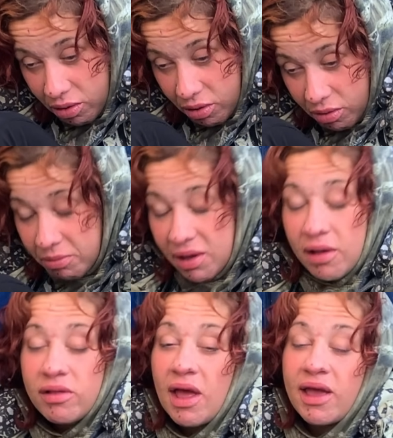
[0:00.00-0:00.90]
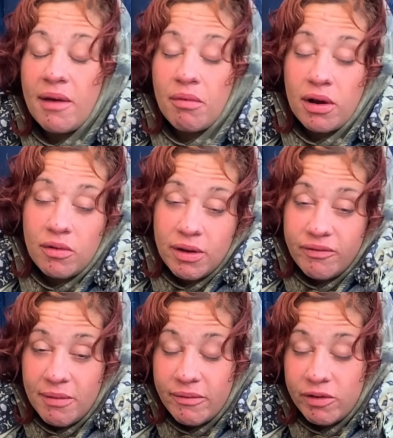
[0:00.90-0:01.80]
Because I kept running away
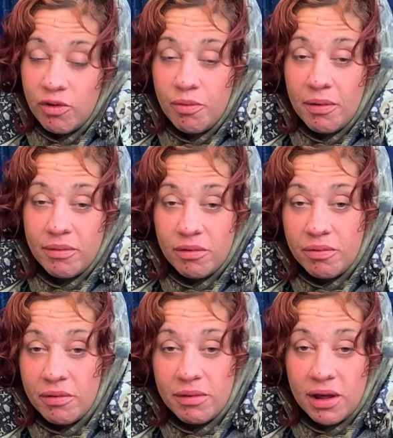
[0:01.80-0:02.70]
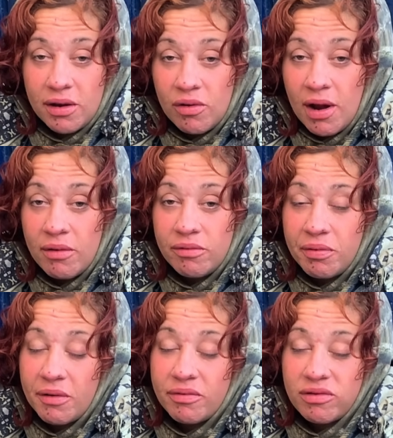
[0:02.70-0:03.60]
from every group home he would put me in, or I
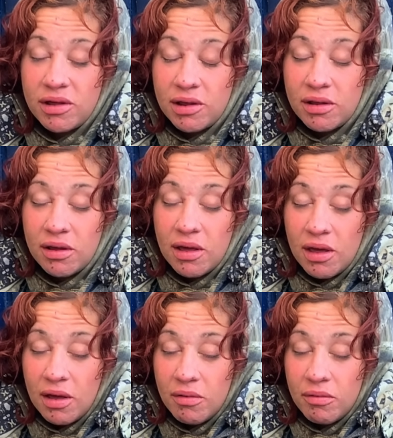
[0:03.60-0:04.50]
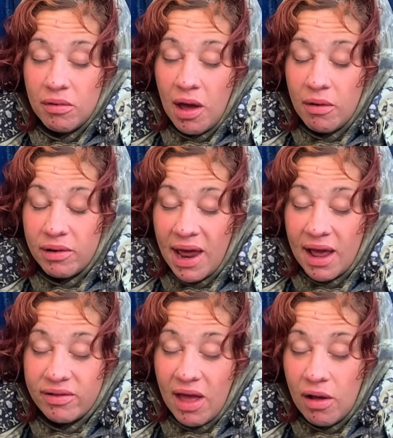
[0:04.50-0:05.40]
would
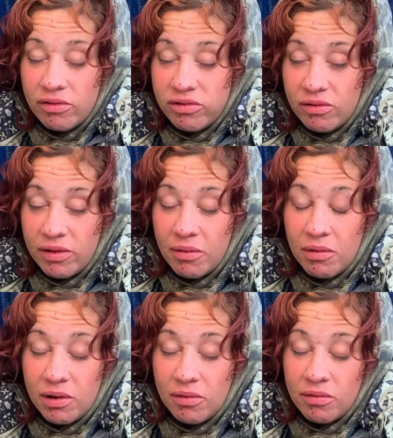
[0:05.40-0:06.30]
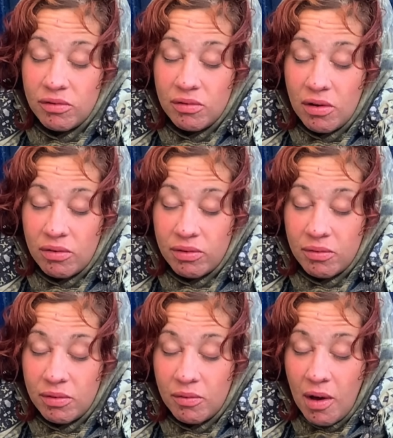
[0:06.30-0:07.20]
act out so they wouldn't
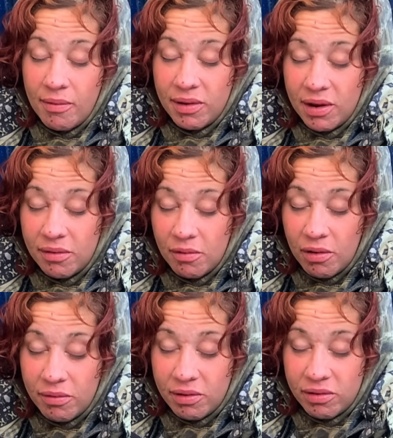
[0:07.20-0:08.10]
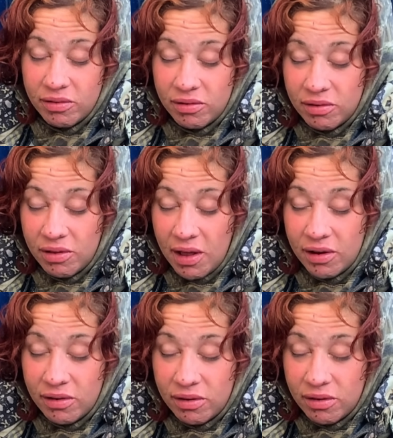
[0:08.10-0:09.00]
want me anymore, because
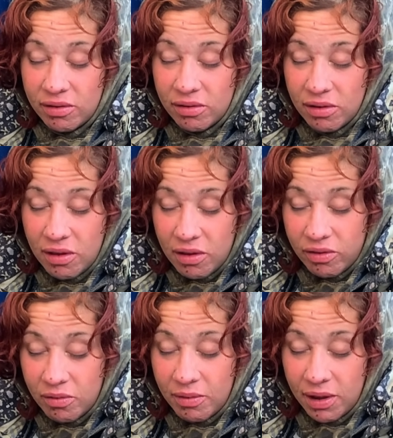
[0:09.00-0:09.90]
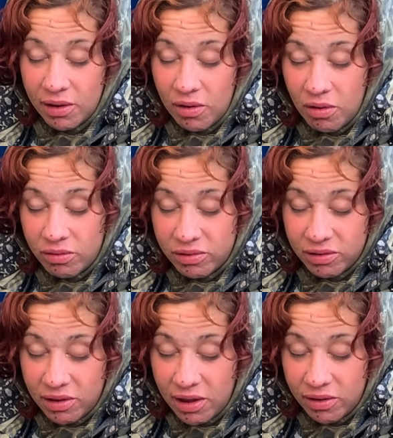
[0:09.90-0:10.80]
technically the way it goes
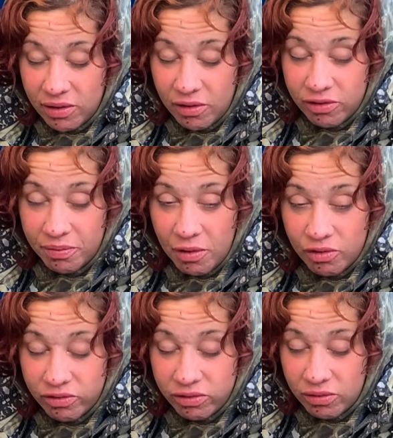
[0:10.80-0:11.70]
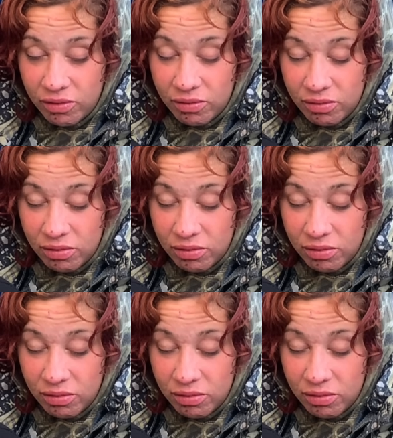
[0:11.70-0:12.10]
is like it's supposed to